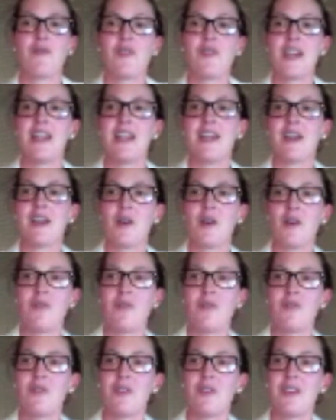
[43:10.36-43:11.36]
feeling
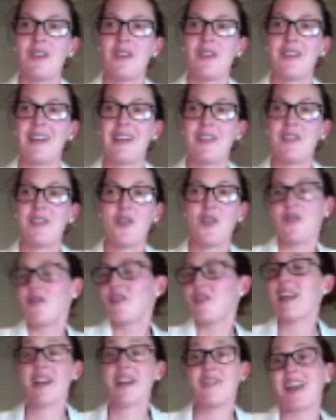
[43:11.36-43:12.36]
of not
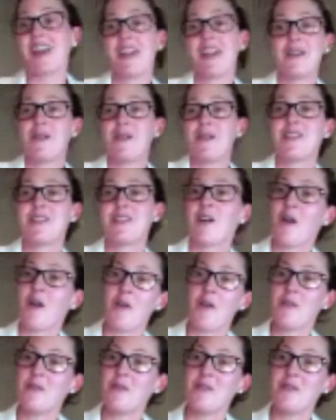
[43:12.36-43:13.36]
really having anywhere to
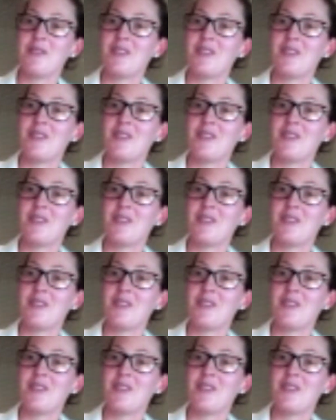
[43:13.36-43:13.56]
go